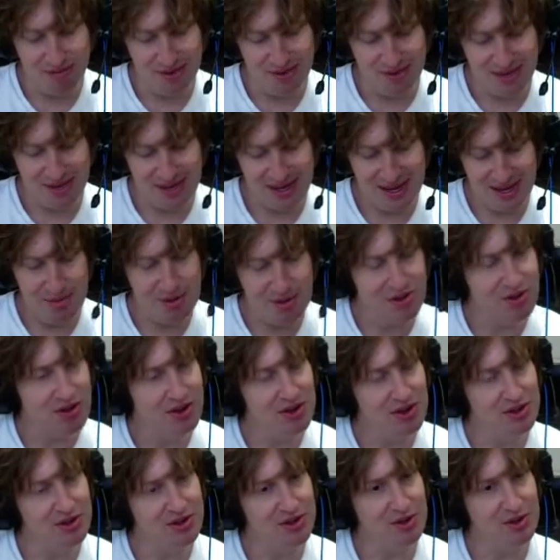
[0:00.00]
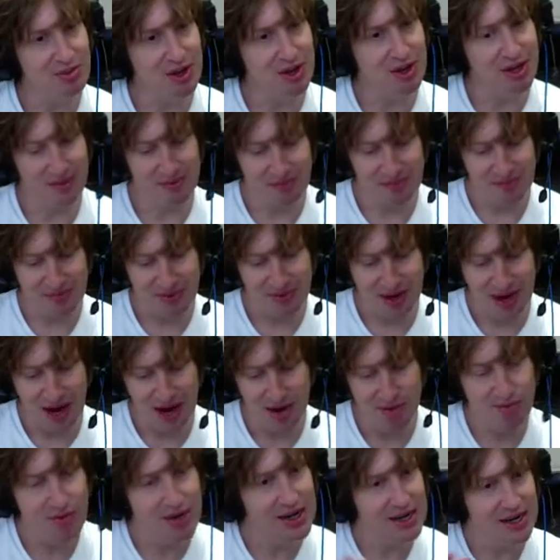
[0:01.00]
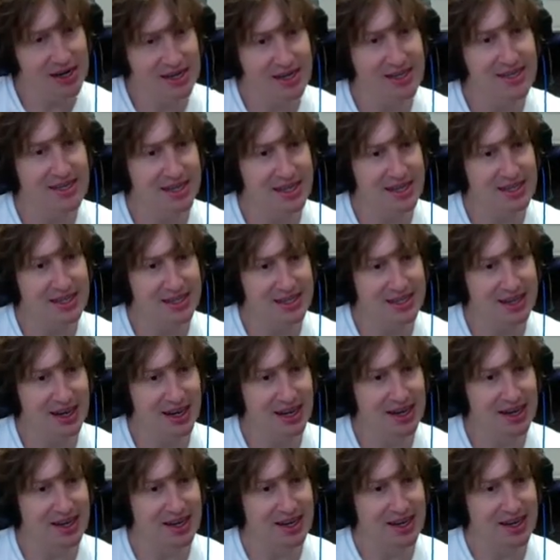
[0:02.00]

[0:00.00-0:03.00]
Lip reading: immaterial to me. I really need to get this candy.